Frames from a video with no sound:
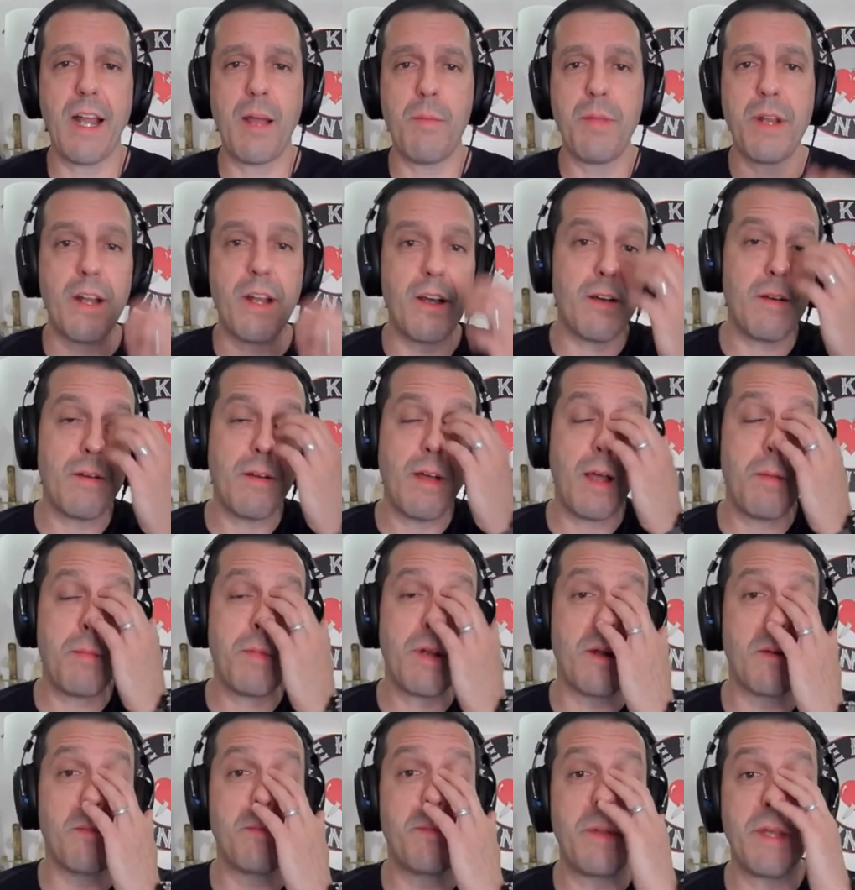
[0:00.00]
I'm in a I'm
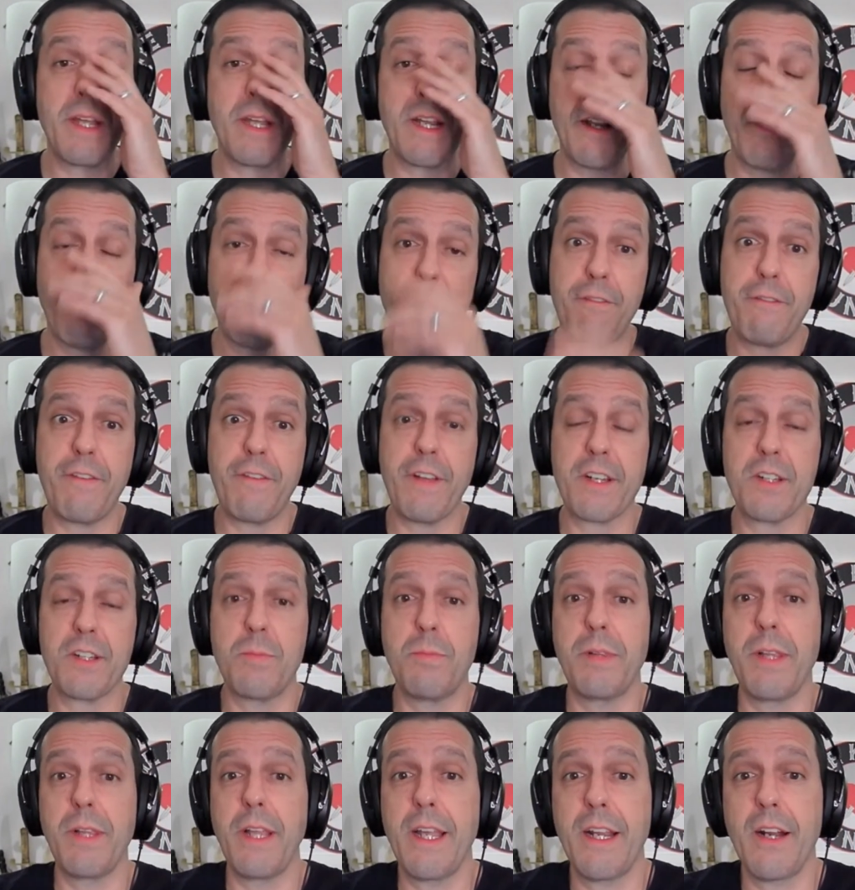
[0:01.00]
in a big
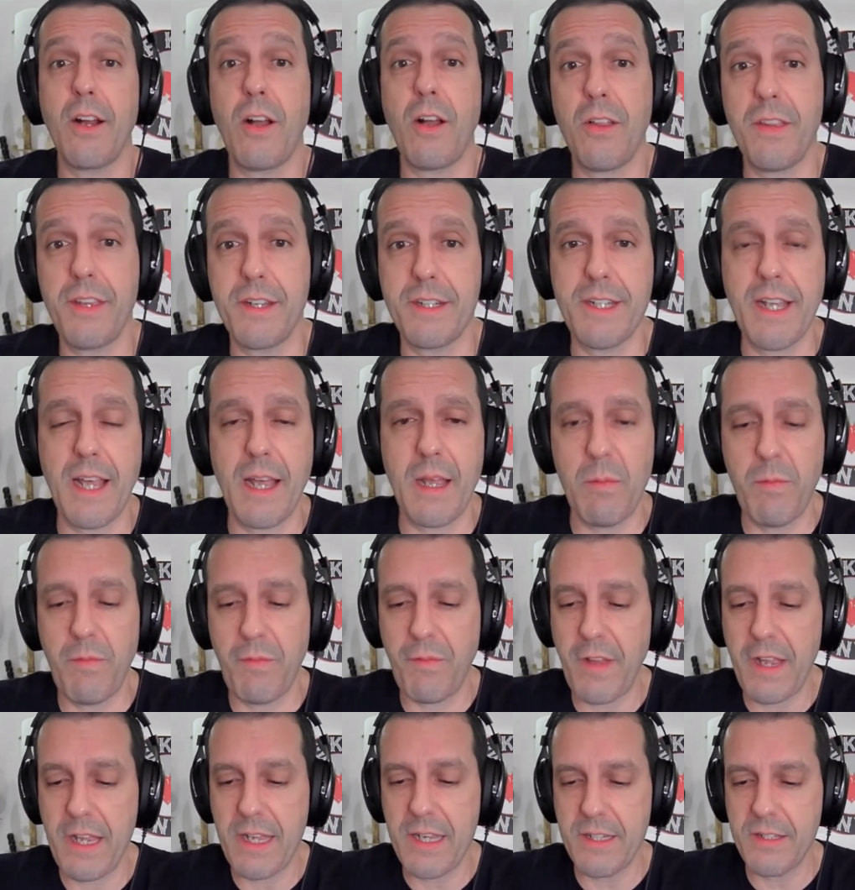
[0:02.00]
fixed blade all the time
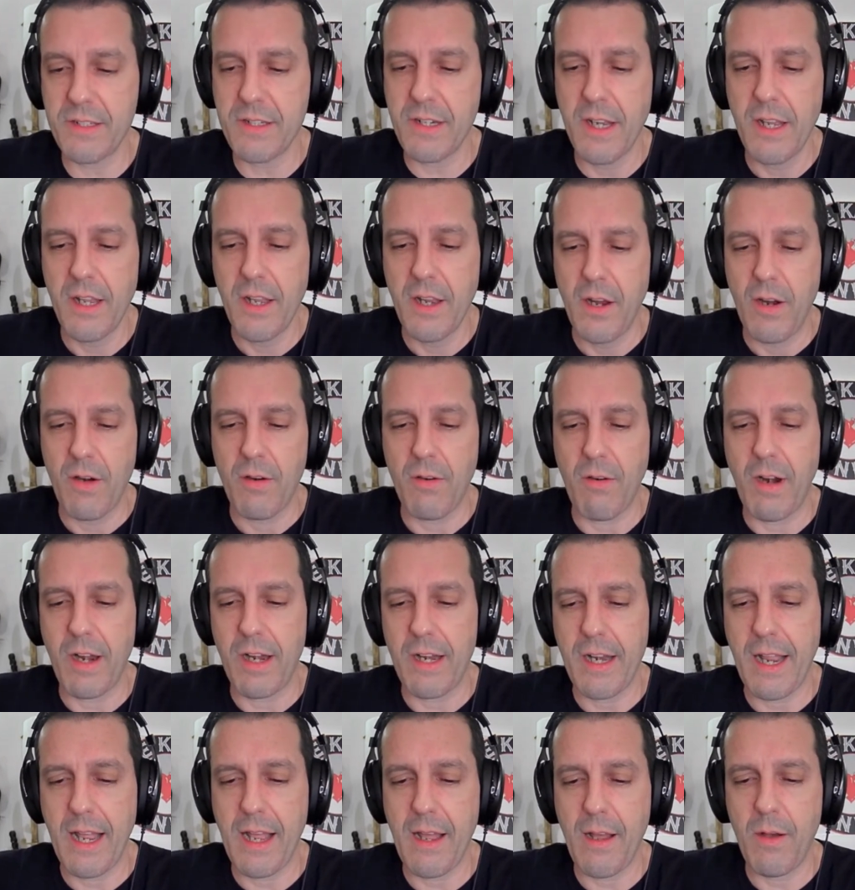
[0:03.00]
phase
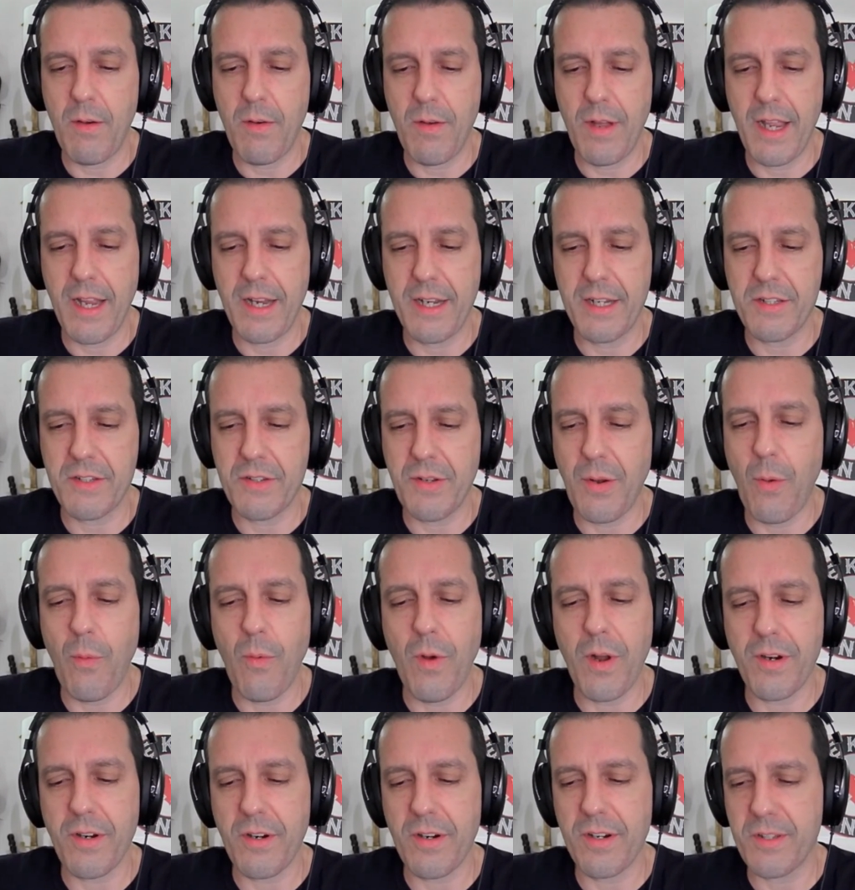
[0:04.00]
right now, and it's no
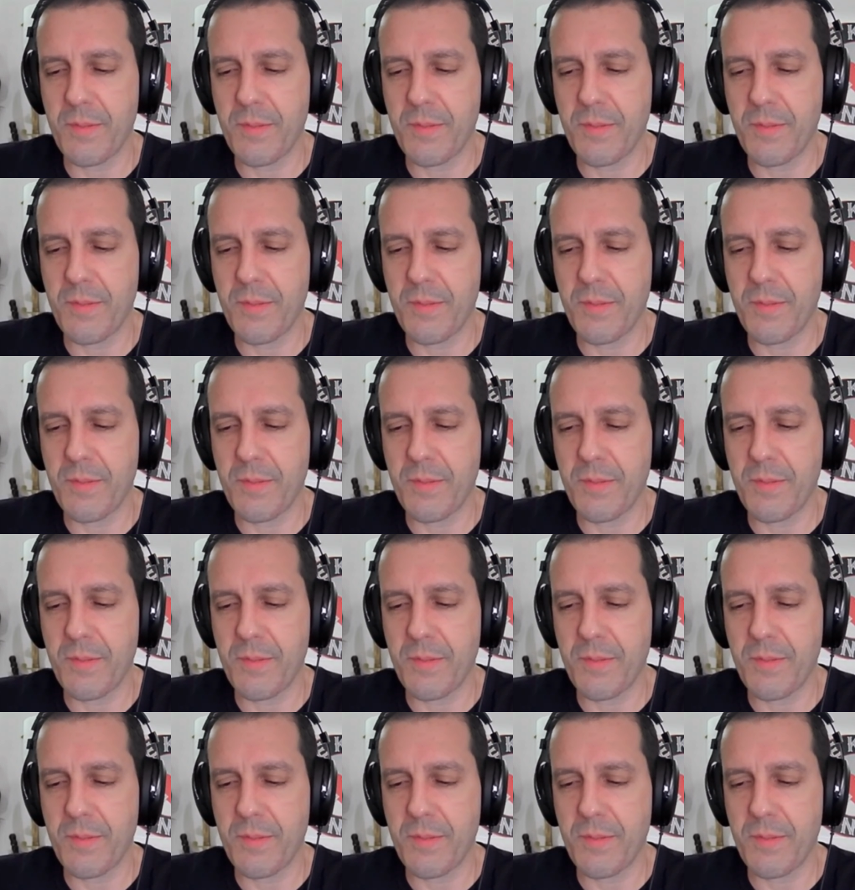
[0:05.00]
wonder.